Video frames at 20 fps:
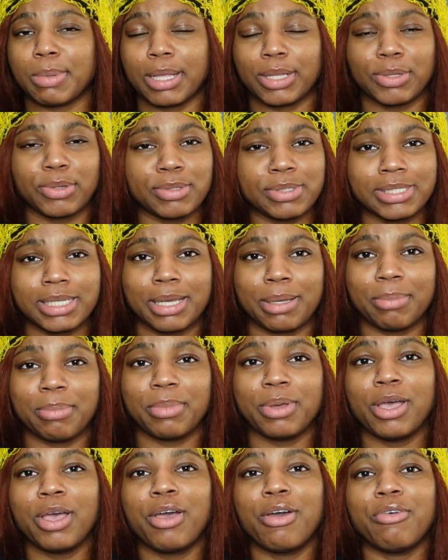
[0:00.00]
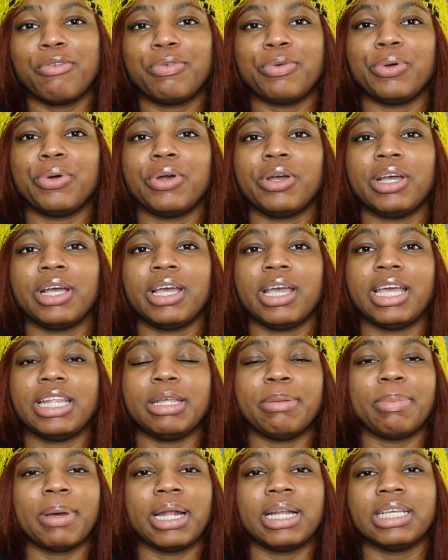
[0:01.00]
little tip for
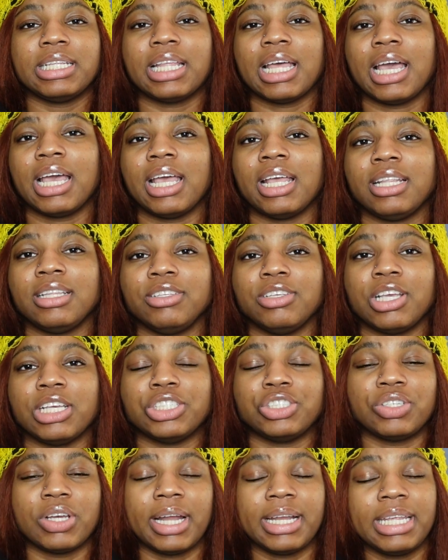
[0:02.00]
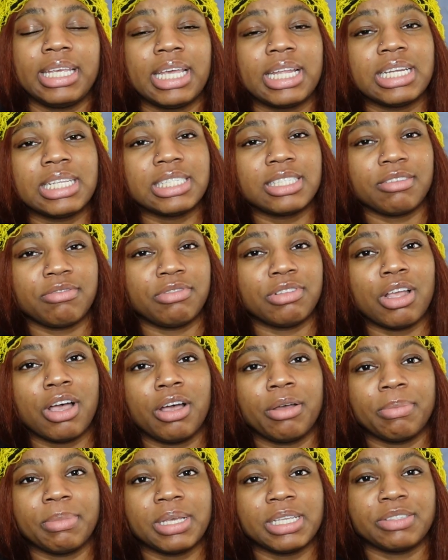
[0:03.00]
anybody that is trying to get into
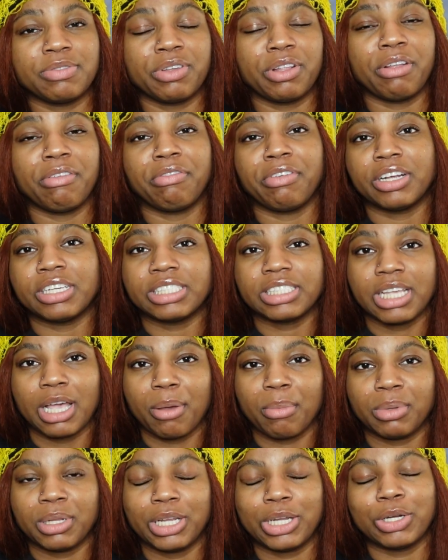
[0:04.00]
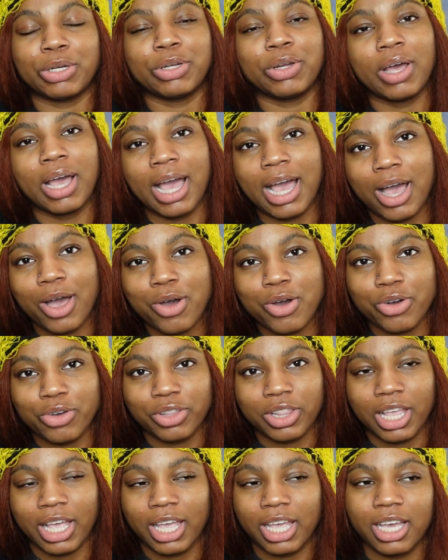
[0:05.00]
Vlogmas for the first time and they don't know how, or
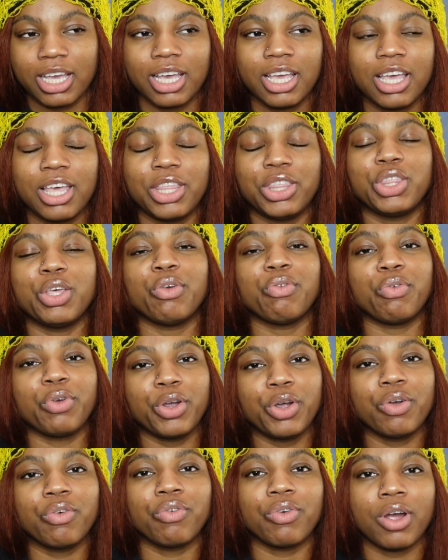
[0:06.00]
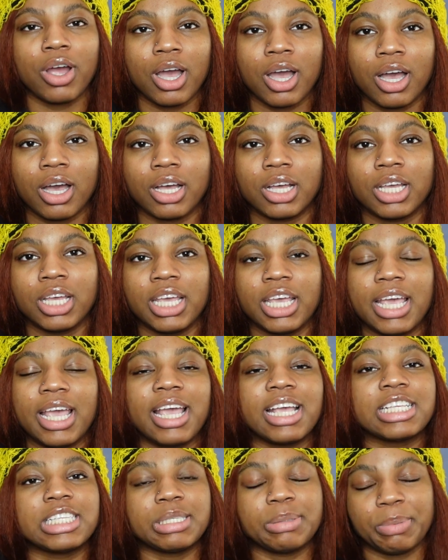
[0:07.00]
like the real raw
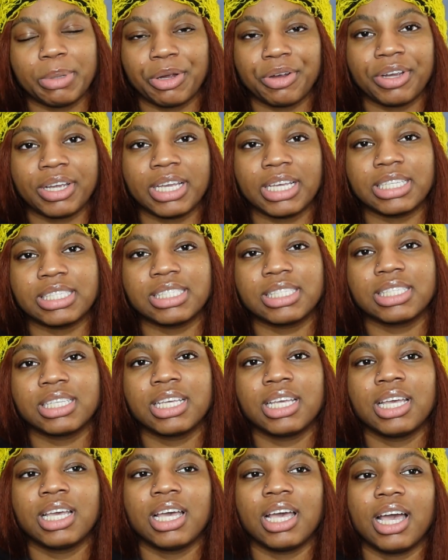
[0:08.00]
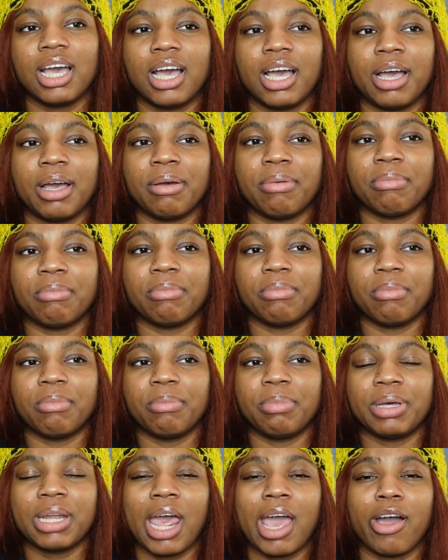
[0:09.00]
experience.
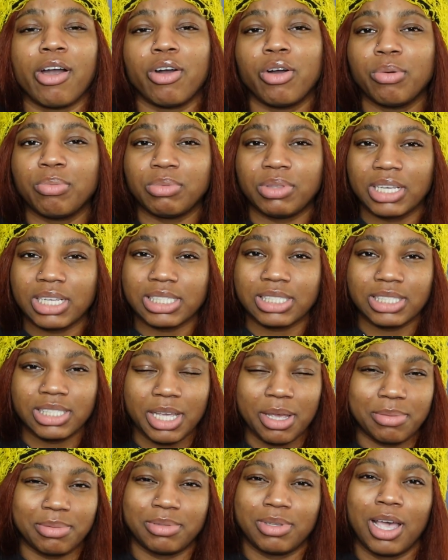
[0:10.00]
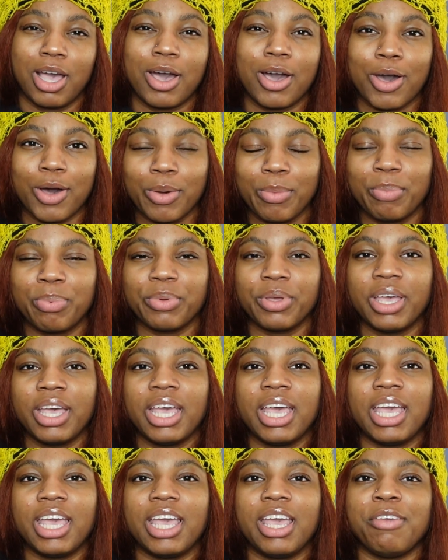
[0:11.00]
But I hope these tips help.
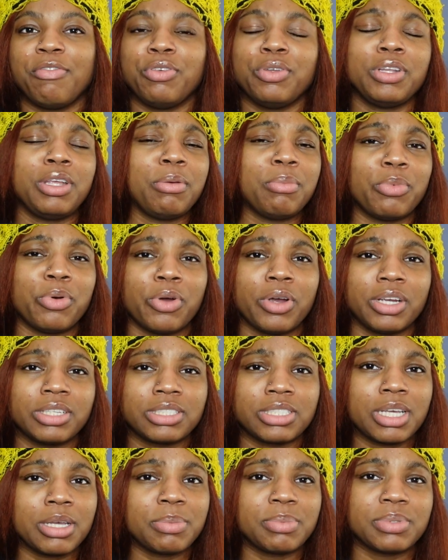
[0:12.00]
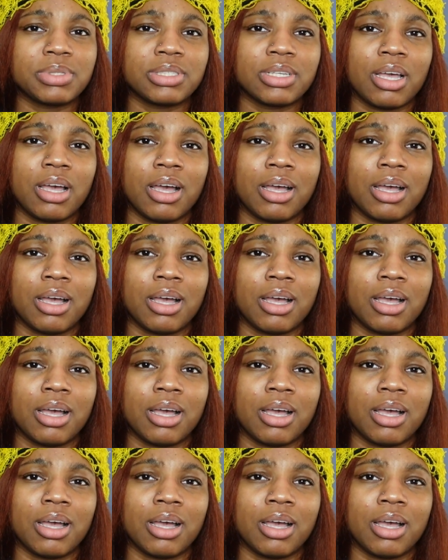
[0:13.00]
If you need more tips,